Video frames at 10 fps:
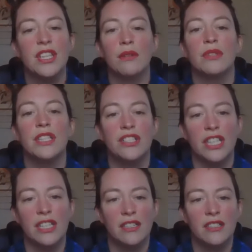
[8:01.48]
to their
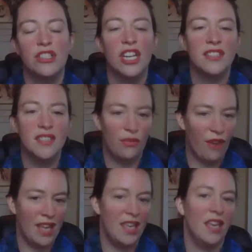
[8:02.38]
religion to
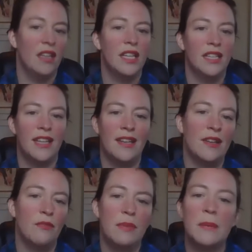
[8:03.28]
justify killing
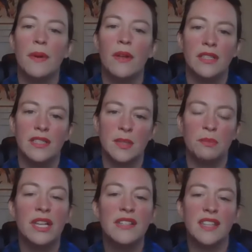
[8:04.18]
native people and
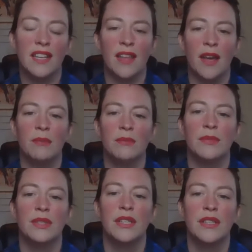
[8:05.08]
displacing them,
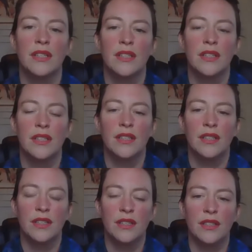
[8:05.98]

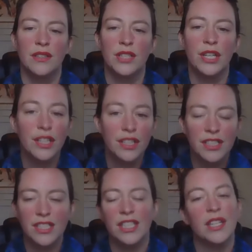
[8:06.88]

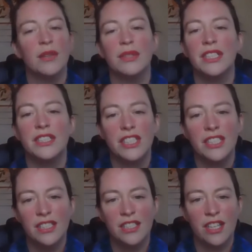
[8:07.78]
turned to their
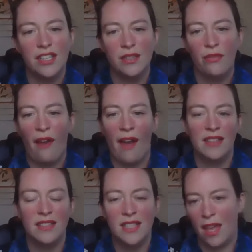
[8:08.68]
religion to justify
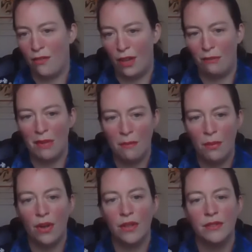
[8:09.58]
enslaving
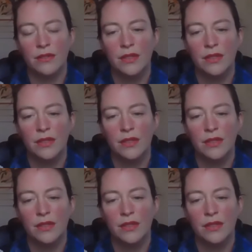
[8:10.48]
people.